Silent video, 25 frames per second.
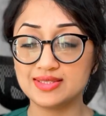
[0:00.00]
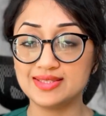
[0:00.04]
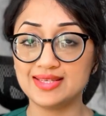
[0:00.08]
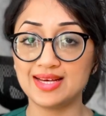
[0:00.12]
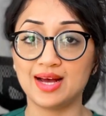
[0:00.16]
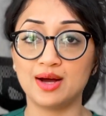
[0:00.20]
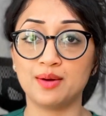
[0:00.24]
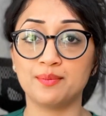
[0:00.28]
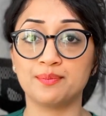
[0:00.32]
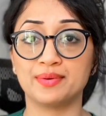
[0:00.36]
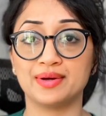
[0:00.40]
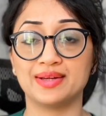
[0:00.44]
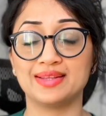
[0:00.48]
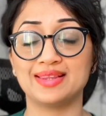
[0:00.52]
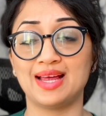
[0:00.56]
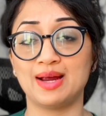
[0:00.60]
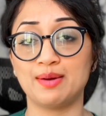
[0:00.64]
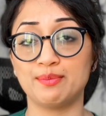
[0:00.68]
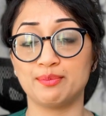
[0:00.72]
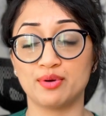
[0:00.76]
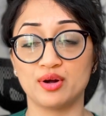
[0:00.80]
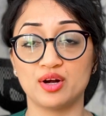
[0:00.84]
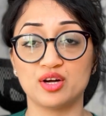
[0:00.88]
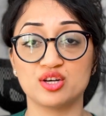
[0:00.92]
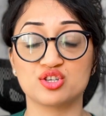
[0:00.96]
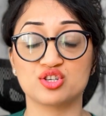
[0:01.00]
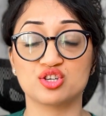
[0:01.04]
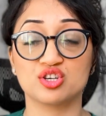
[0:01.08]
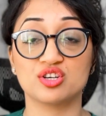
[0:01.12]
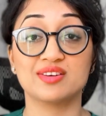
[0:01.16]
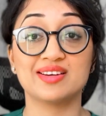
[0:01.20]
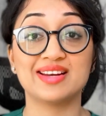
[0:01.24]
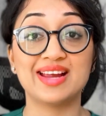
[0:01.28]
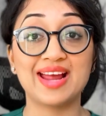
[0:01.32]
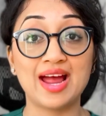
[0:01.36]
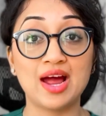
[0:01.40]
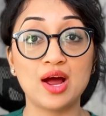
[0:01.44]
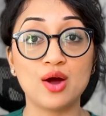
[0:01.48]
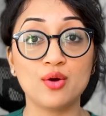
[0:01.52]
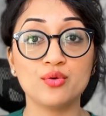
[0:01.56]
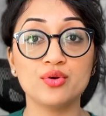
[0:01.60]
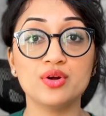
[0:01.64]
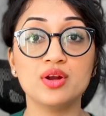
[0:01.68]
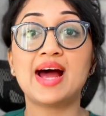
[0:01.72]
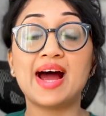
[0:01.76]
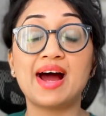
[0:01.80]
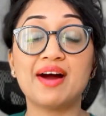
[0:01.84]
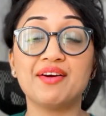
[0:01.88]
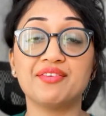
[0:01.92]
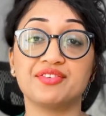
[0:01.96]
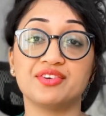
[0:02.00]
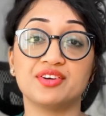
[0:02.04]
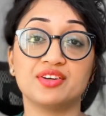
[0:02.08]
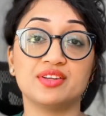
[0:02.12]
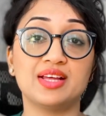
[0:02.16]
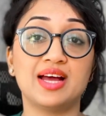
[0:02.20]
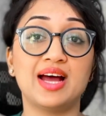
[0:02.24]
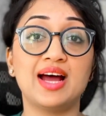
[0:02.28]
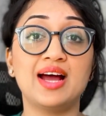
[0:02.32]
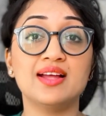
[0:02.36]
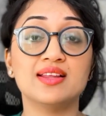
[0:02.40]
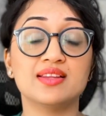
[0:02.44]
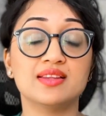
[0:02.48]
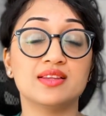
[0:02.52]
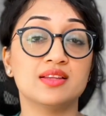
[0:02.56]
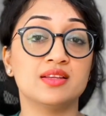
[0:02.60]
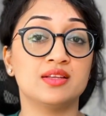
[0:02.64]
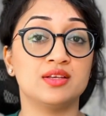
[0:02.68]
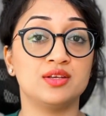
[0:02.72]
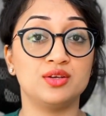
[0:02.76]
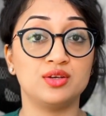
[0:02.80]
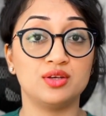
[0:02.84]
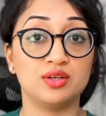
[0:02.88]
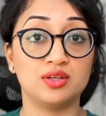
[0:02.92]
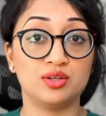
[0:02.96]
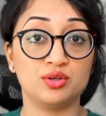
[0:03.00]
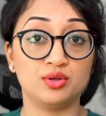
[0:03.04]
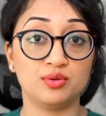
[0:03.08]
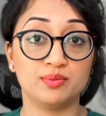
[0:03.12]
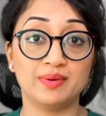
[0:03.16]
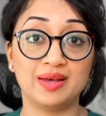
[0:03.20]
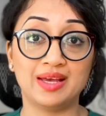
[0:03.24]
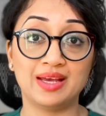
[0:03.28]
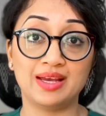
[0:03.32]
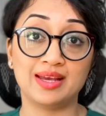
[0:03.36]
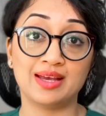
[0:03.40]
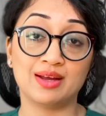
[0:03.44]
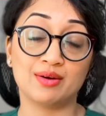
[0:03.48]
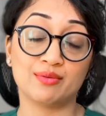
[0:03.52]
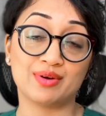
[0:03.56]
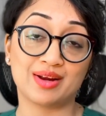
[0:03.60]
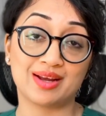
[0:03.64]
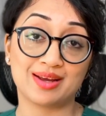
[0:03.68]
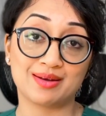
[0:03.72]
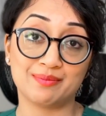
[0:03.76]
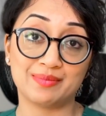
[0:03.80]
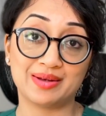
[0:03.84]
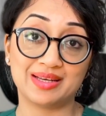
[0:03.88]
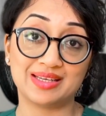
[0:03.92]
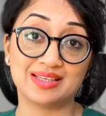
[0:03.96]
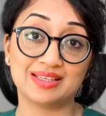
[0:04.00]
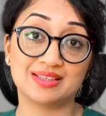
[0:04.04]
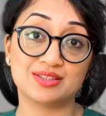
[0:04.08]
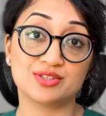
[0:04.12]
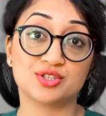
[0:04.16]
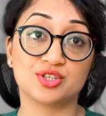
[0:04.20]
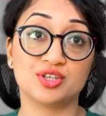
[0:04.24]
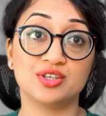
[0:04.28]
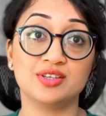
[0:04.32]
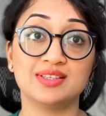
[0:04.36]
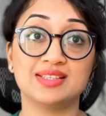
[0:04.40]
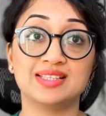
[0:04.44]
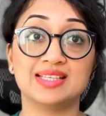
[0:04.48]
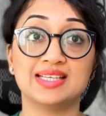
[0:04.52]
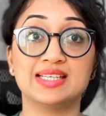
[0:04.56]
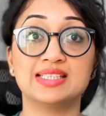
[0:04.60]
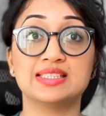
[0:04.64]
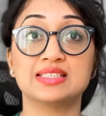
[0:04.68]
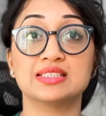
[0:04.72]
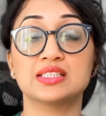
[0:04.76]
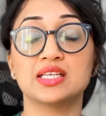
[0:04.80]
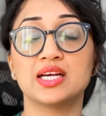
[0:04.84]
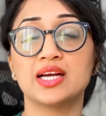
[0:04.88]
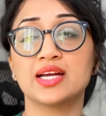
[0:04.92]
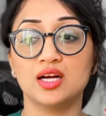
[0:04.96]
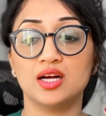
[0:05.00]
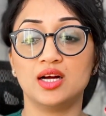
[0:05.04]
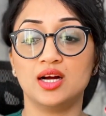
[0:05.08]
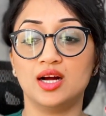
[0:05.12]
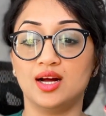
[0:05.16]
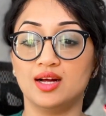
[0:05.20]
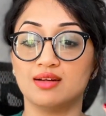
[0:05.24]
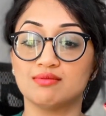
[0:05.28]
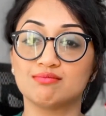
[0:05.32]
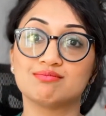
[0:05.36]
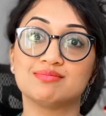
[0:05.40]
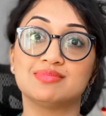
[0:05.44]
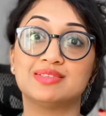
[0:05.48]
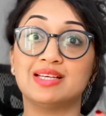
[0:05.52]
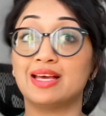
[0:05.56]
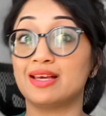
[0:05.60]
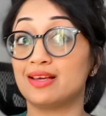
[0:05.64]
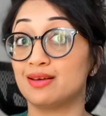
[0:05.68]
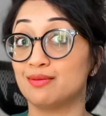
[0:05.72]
help bring that pressure down. After that, you may get recommended certain things like taking